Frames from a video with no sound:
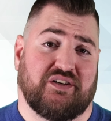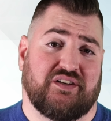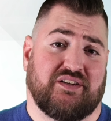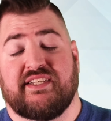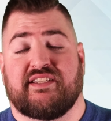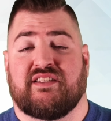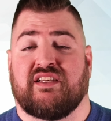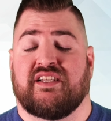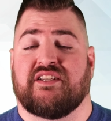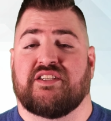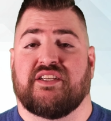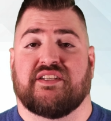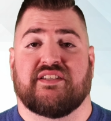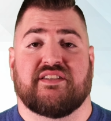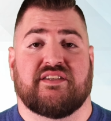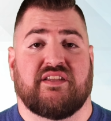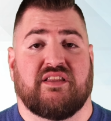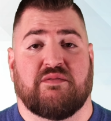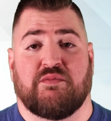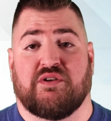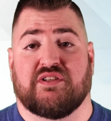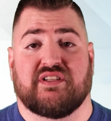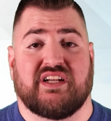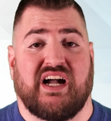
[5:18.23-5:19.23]
This leads us to
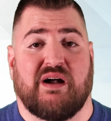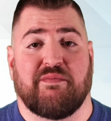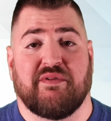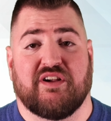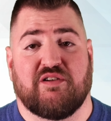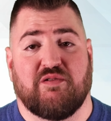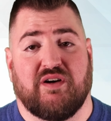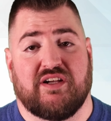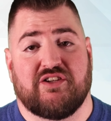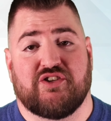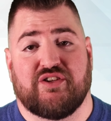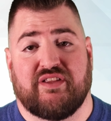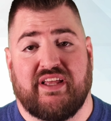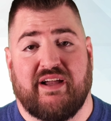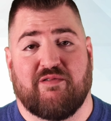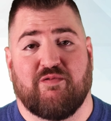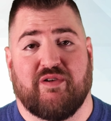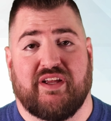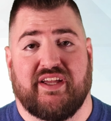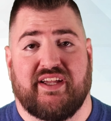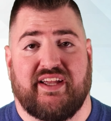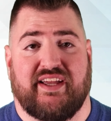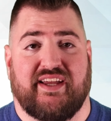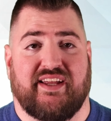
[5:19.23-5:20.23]
the most common question that
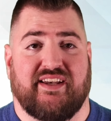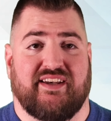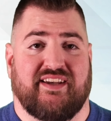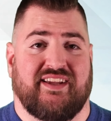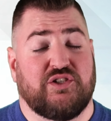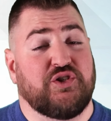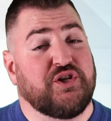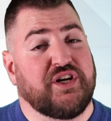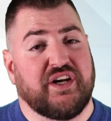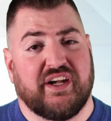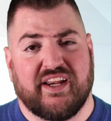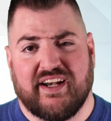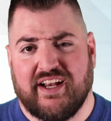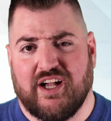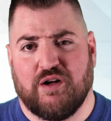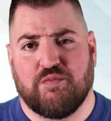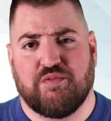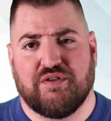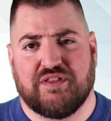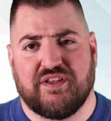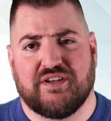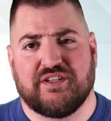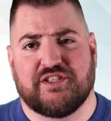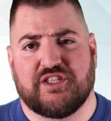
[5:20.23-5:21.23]
we get. Do you need
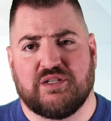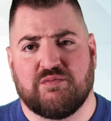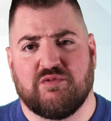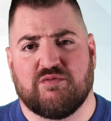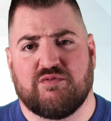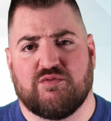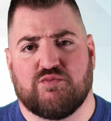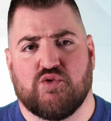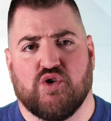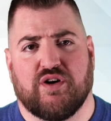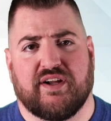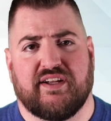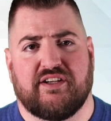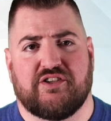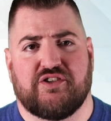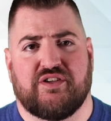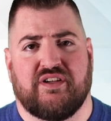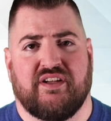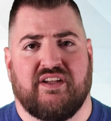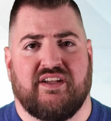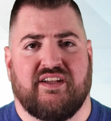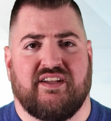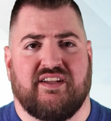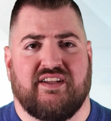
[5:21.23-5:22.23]
help with an Assumable
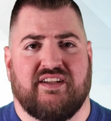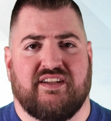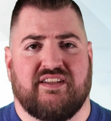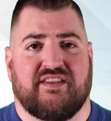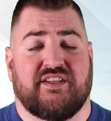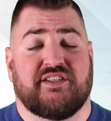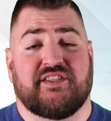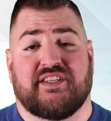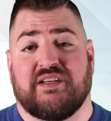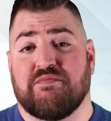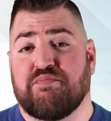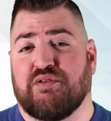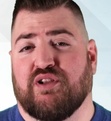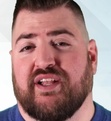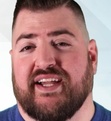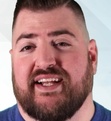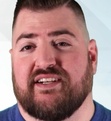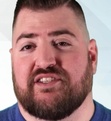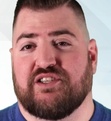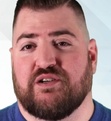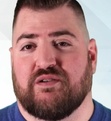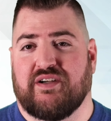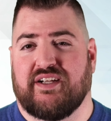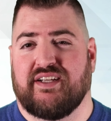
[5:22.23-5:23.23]
mortgage? The simple
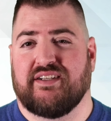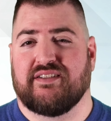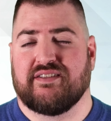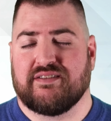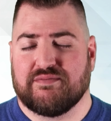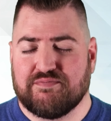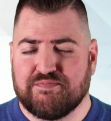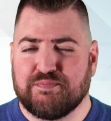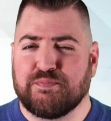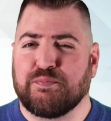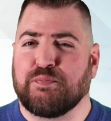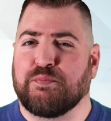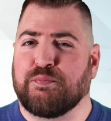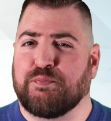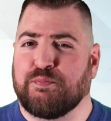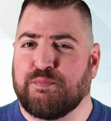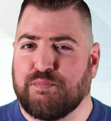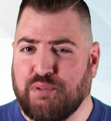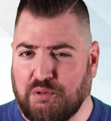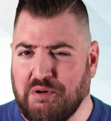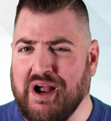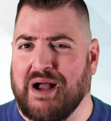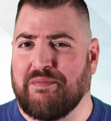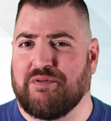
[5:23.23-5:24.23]
answer is
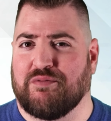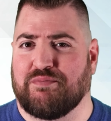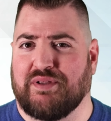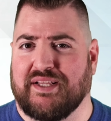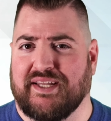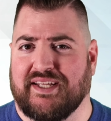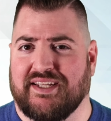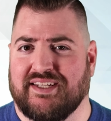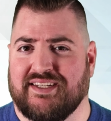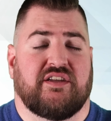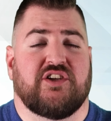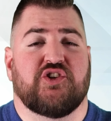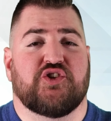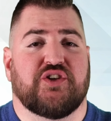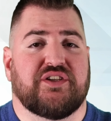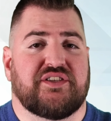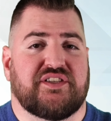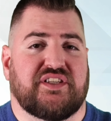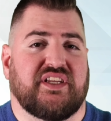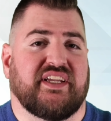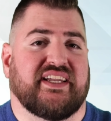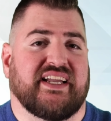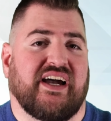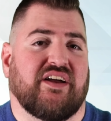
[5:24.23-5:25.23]
probably. You should
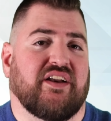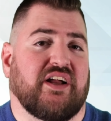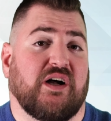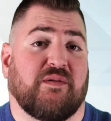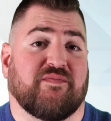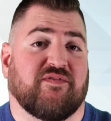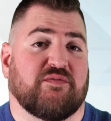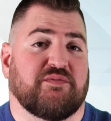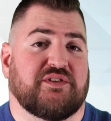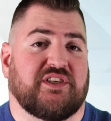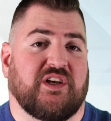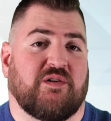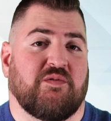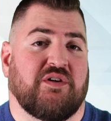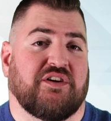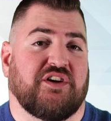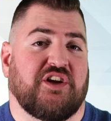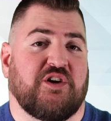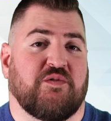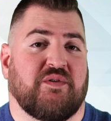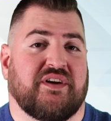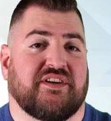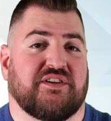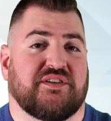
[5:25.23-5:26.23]
seek out help from
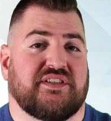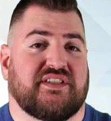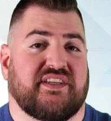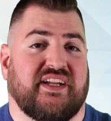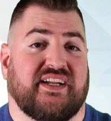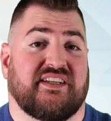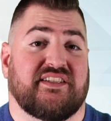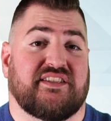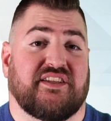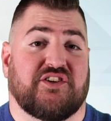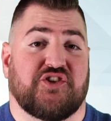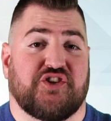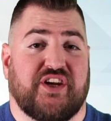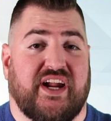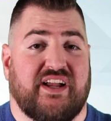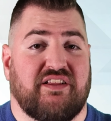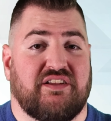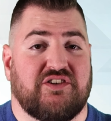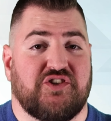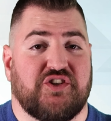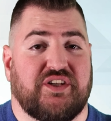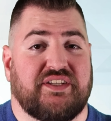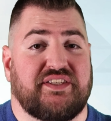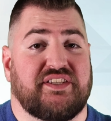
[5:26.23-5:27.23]
someone who understands the
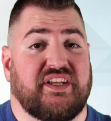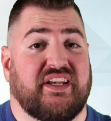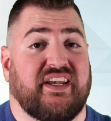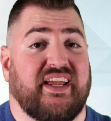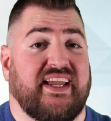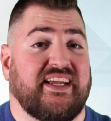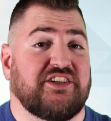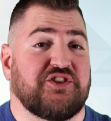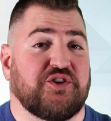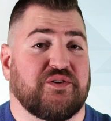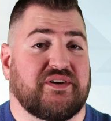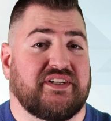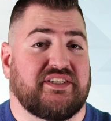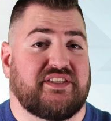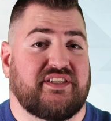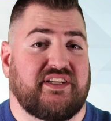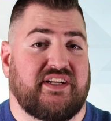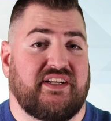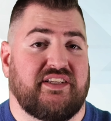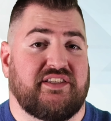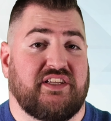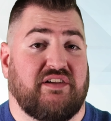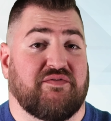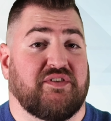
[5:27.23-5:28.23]
challenges and
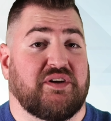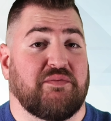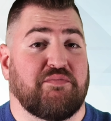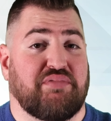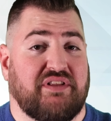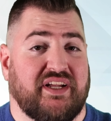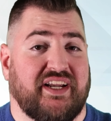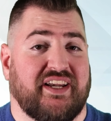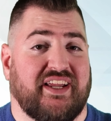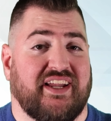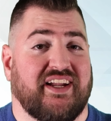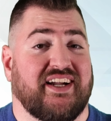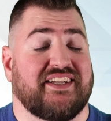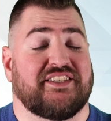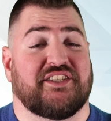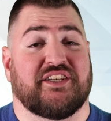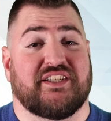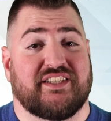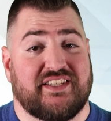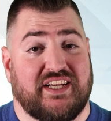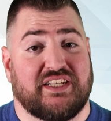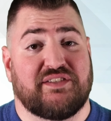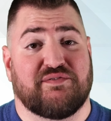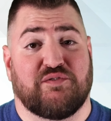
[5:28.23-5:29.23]
intricacies of completing a
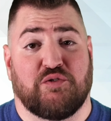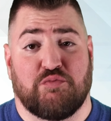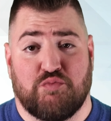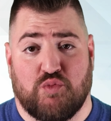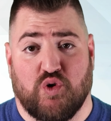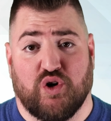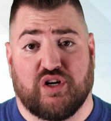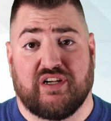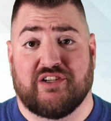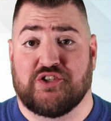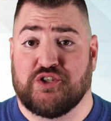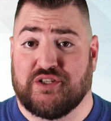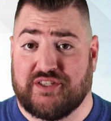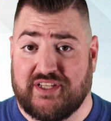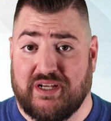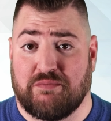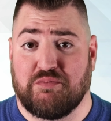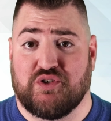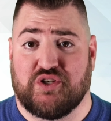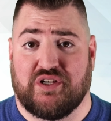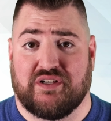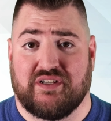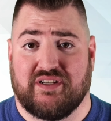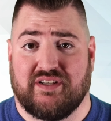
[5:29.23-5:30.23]
successful mortgage
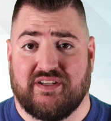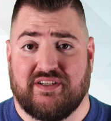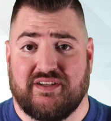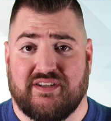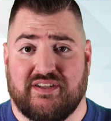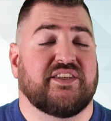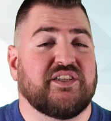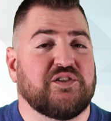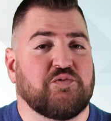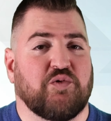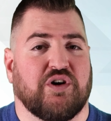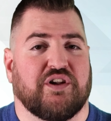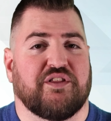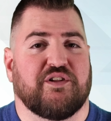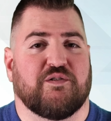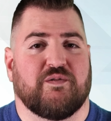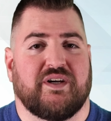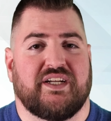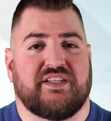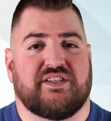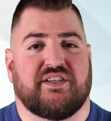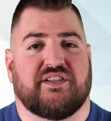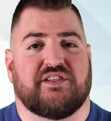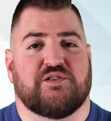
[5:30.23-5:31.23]
assumption. This is one of the
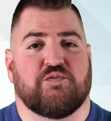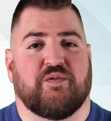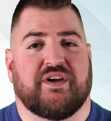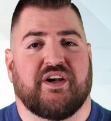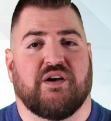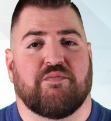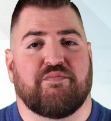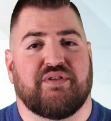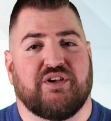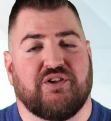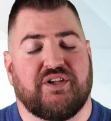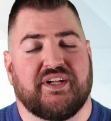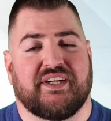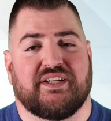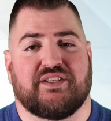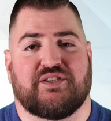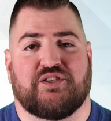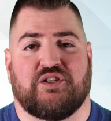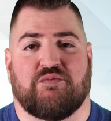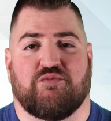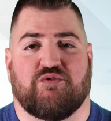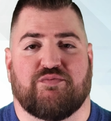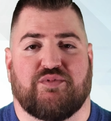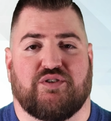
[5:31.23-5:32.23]
reasons we are building
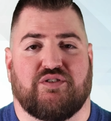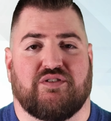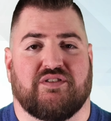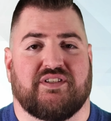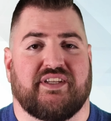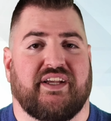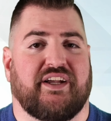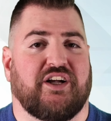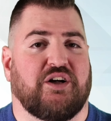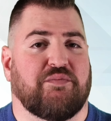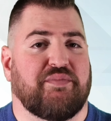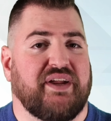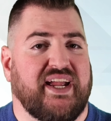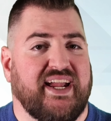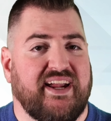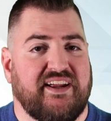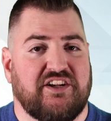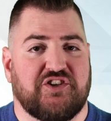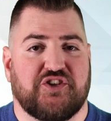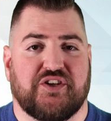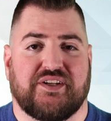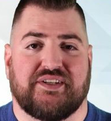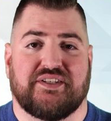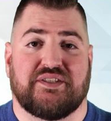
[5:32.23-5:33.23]
Assumable, to help
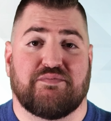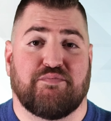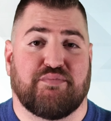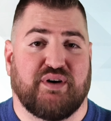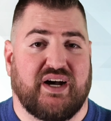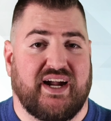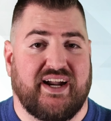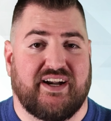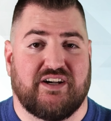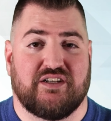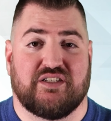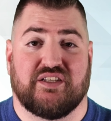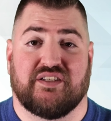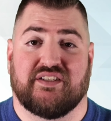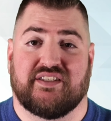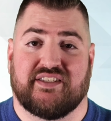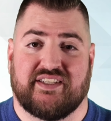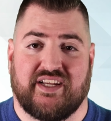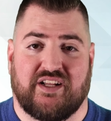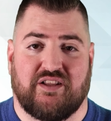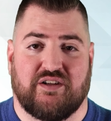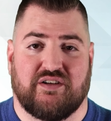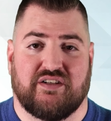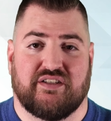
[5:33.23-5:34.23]
agents, buyers, and
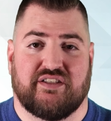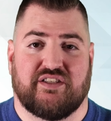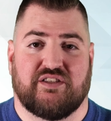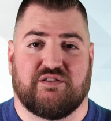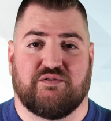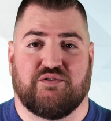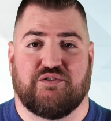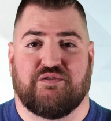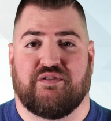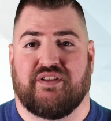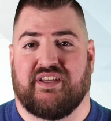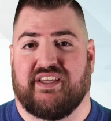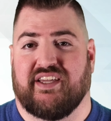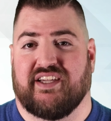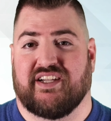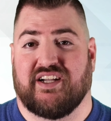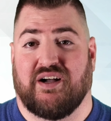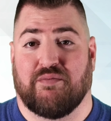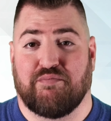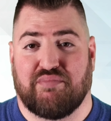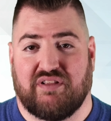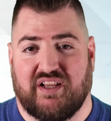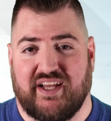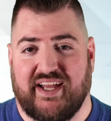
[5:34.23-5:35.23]
sellers through the
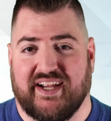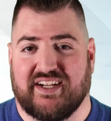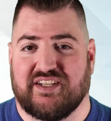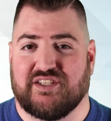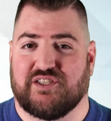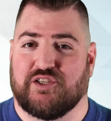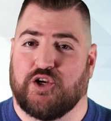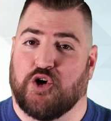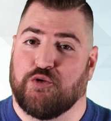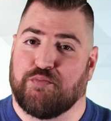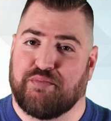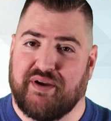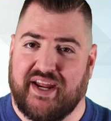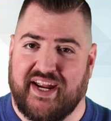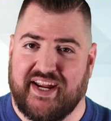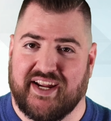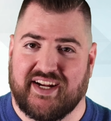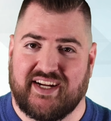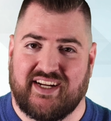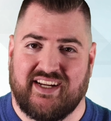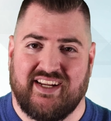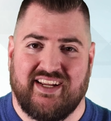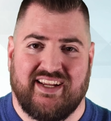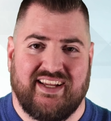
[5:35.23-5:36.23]
complex,
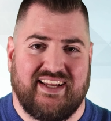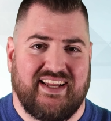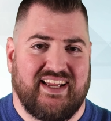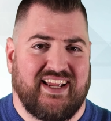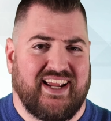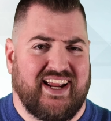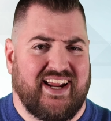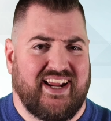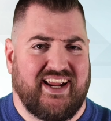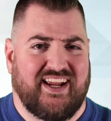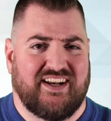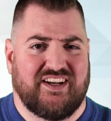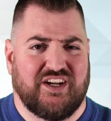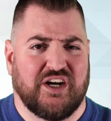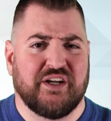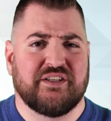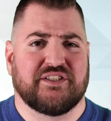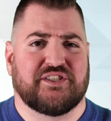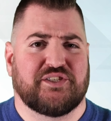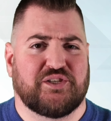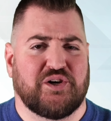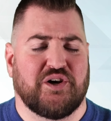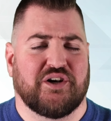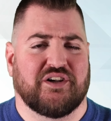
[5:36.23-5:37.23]
opaque, and
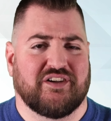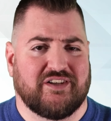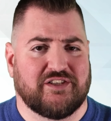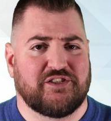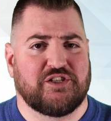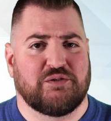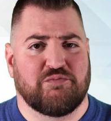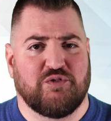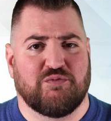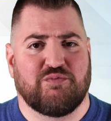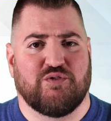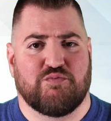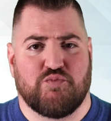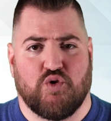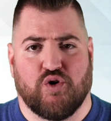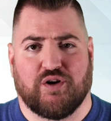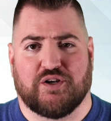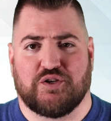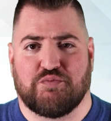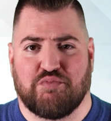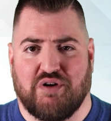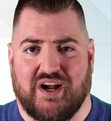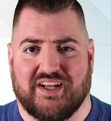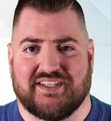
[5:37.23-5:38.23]
uncertain Assumable
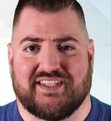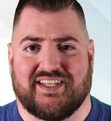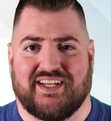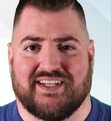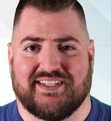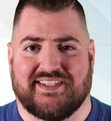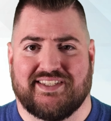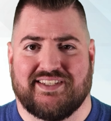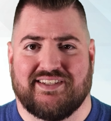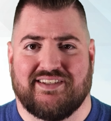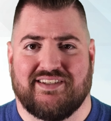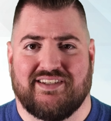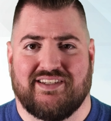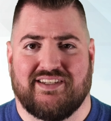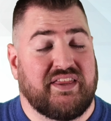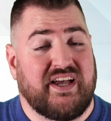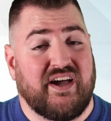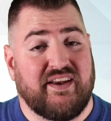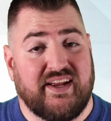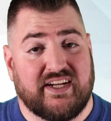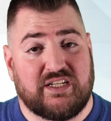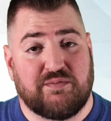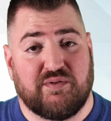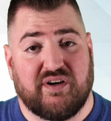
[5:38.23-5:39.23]
mortgage process.
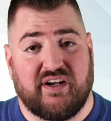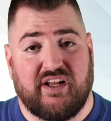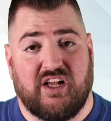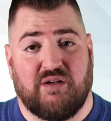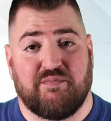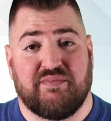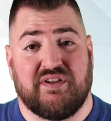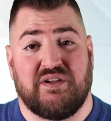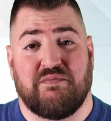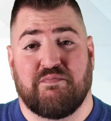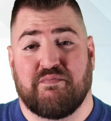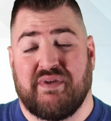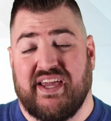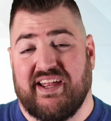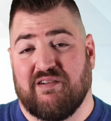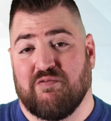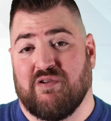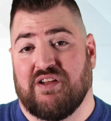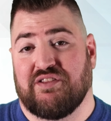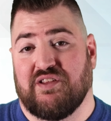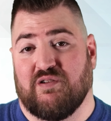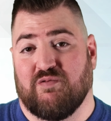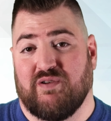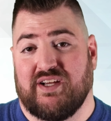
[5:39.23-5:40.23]
Without expert help, you may
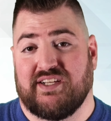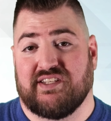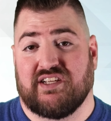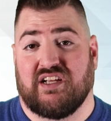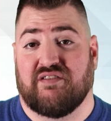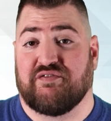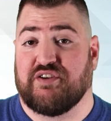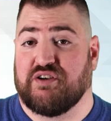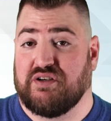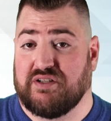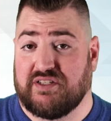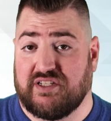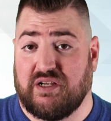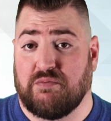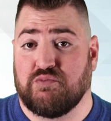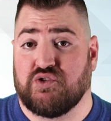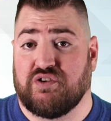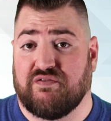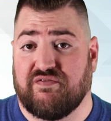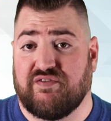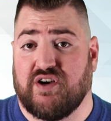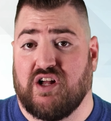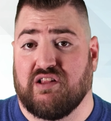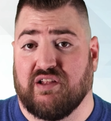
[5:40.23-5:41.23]
run the risk of your
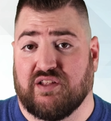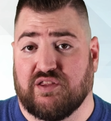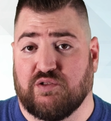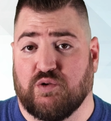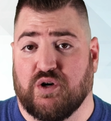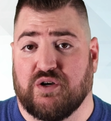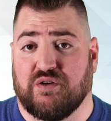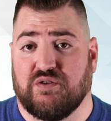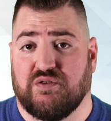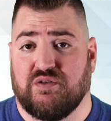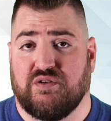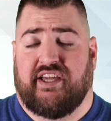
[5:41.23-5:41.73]
assumption falling through.